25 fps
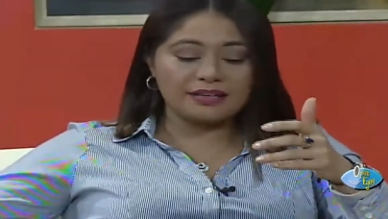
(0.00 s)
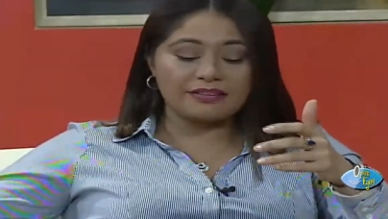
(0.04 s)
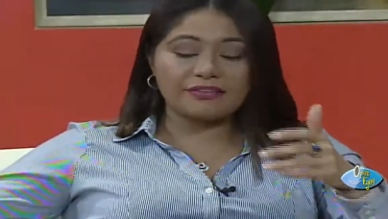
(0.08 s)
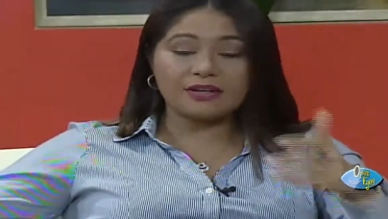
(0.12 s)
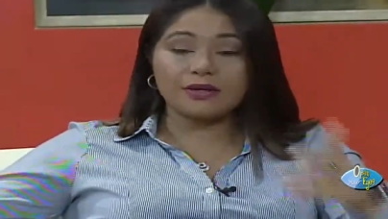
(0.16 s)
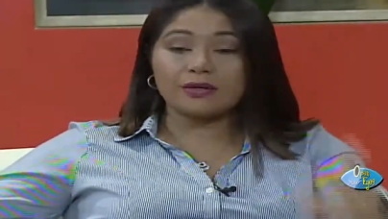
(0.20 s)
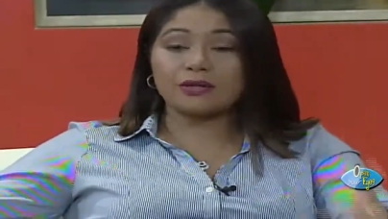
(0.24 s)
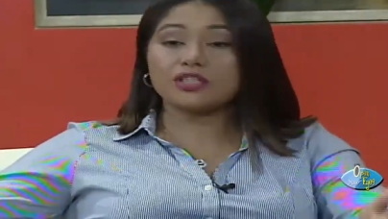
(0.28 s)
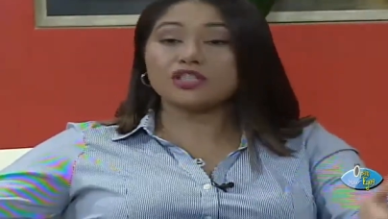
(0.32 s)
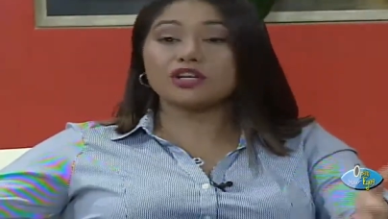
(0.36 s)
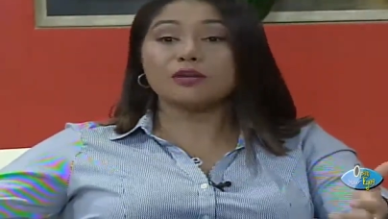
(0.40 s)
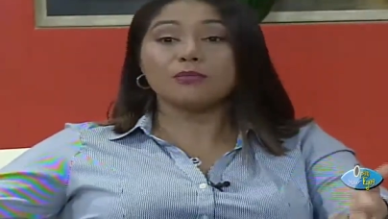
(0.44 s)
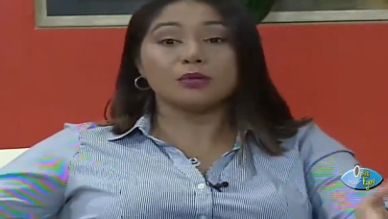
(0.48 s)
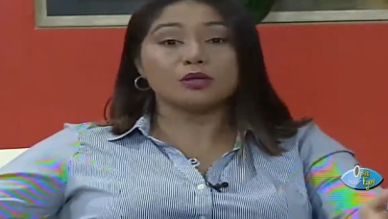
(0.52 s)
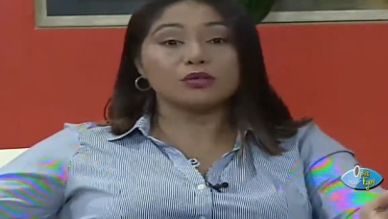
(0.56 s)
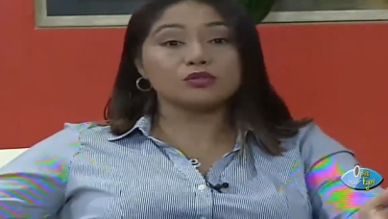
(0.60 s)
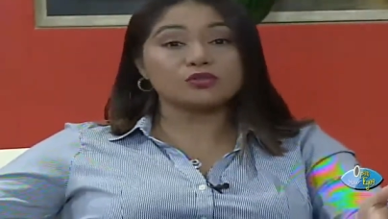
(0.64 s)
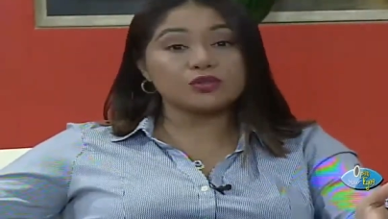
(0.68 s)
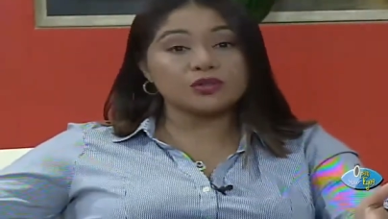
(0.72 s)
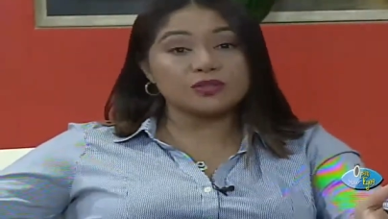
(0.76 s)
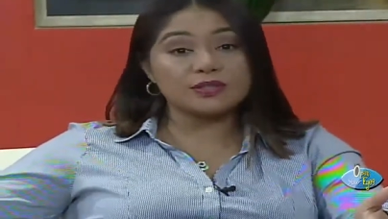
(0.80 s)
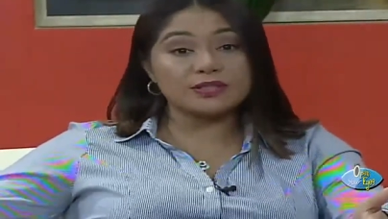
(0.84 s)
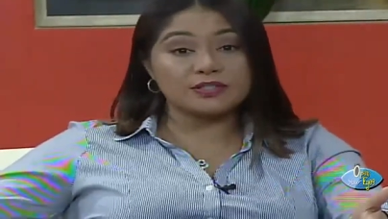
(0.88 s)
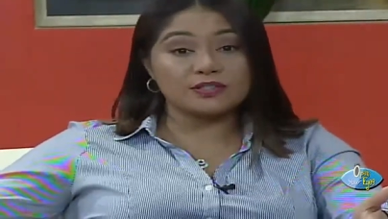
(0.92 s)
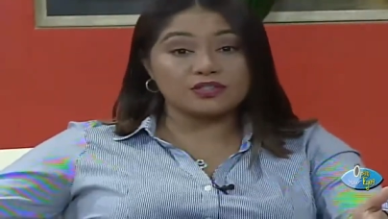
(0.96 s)
a very
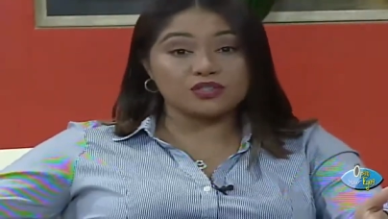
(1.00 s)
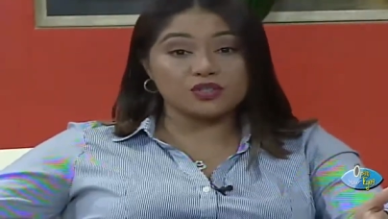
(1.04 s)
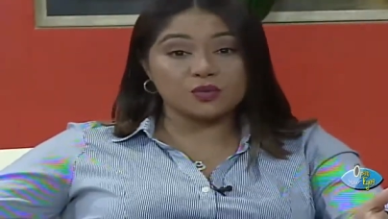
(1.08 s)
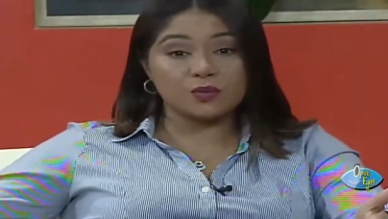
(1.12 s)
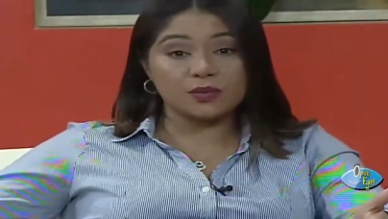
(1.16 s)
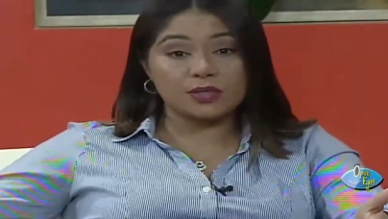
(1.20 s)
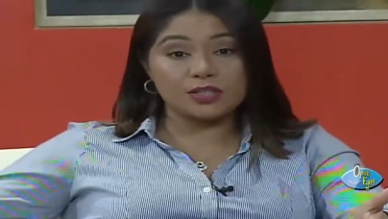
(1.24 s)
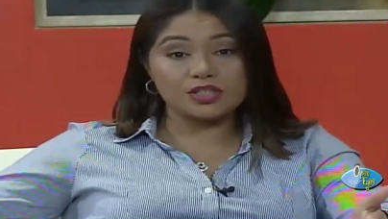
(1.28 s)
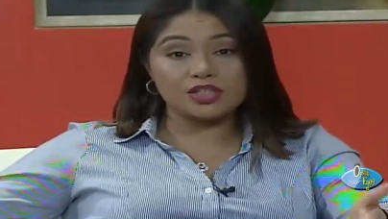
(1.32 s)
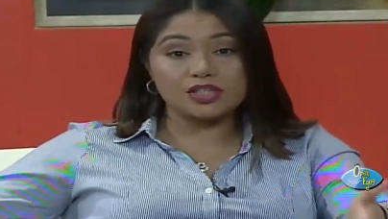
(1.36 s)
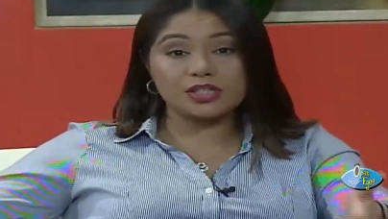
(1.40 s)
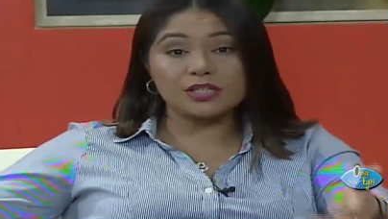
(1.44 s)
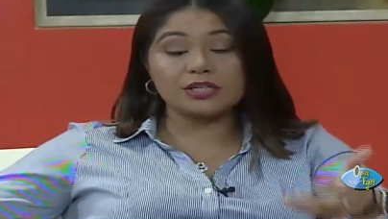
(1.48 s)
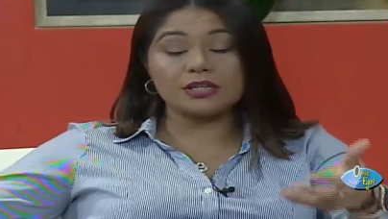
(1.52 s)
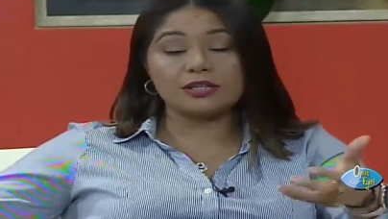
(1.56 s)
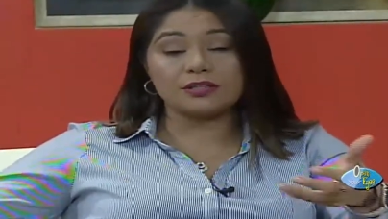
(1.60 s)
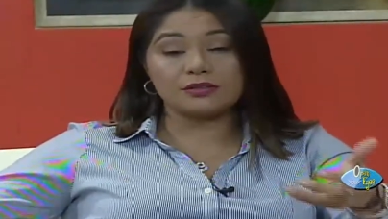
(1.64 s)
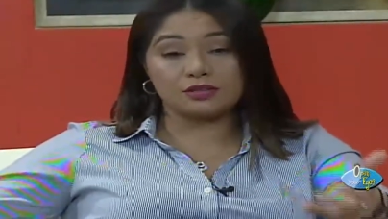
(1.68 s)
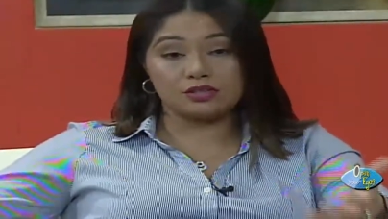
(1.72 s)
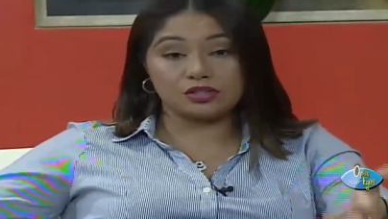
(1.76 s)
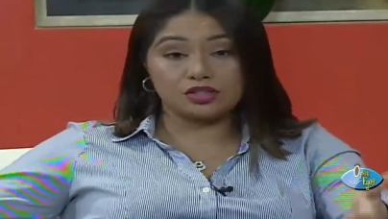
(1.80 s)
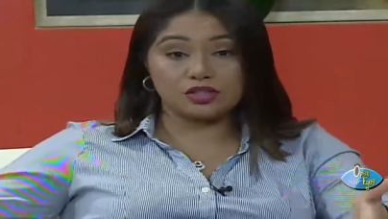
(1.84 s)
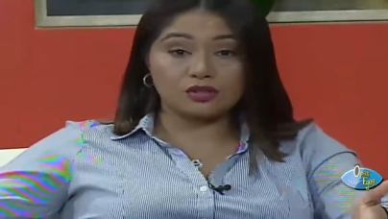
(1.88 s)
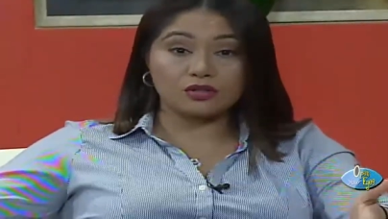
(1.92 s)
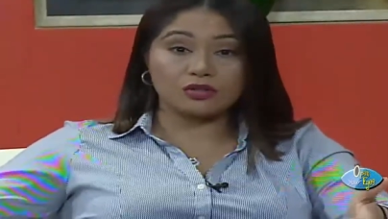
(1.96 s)
tumultuous situation
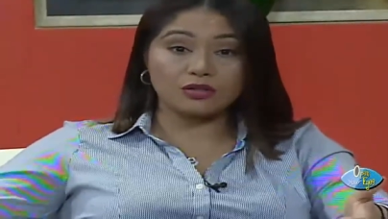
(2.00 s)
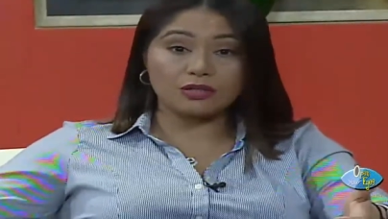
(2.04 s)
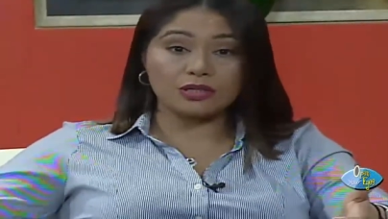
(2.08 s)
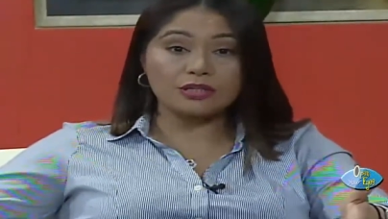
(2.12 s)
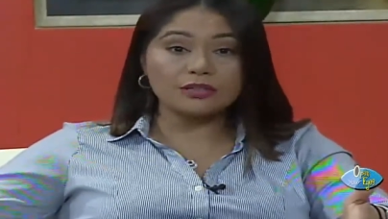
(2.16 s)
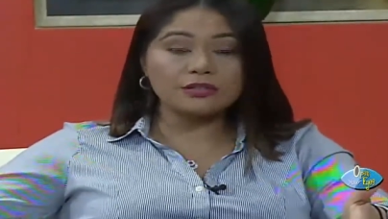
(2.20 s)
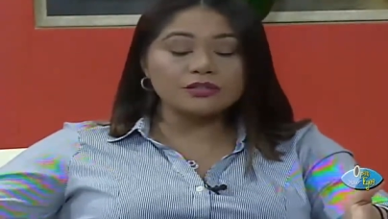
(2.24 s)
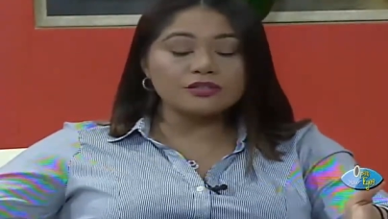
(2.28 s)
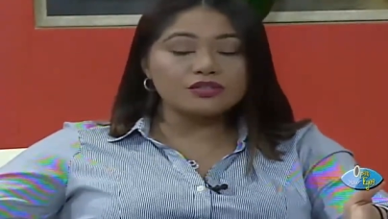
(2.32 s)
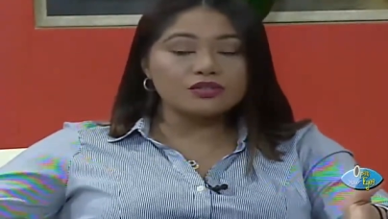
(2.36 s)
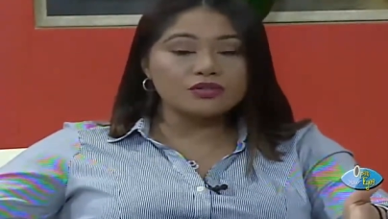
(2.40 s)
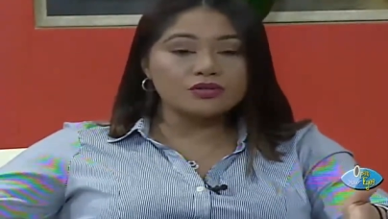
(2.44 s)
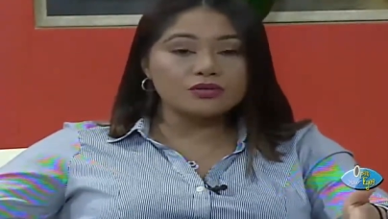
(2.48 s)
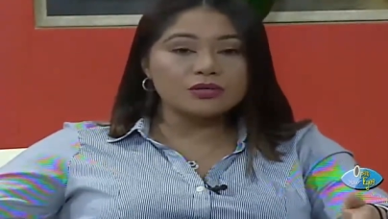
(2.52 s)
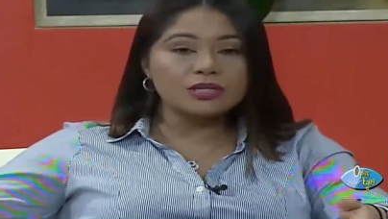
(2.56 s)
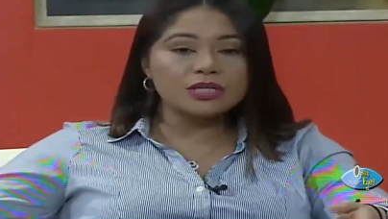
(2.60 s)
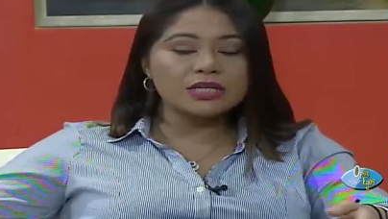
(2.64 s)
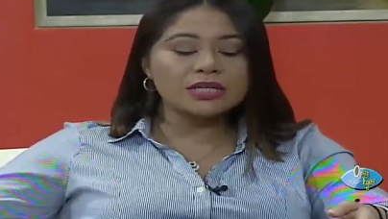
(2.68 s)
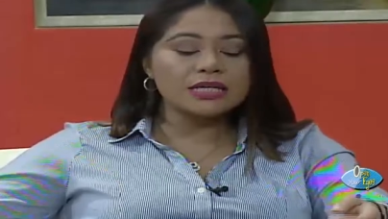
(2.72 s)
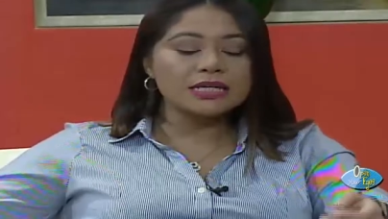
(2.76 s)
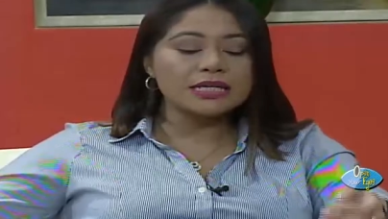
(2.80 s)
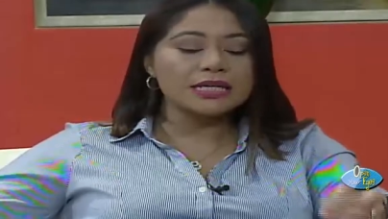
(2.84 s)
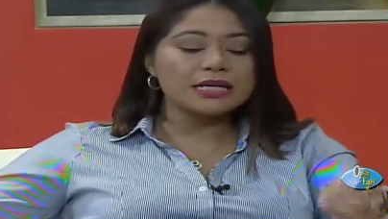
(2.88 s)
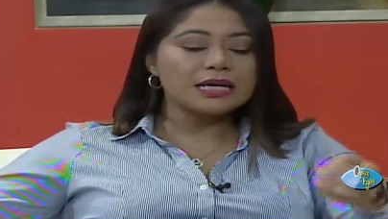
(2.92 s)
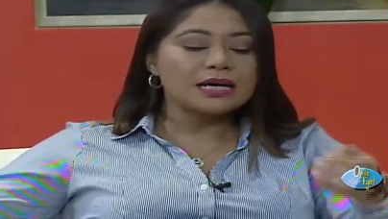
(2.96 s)
in the sugar
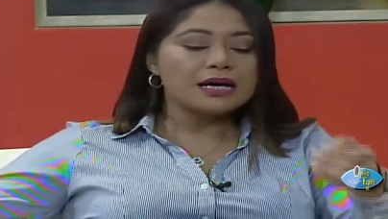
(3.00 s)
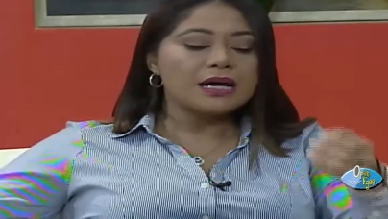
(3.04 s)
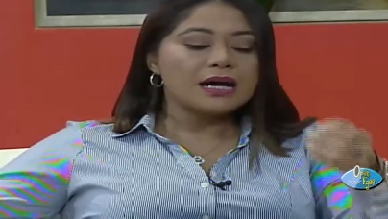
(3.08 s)
industry.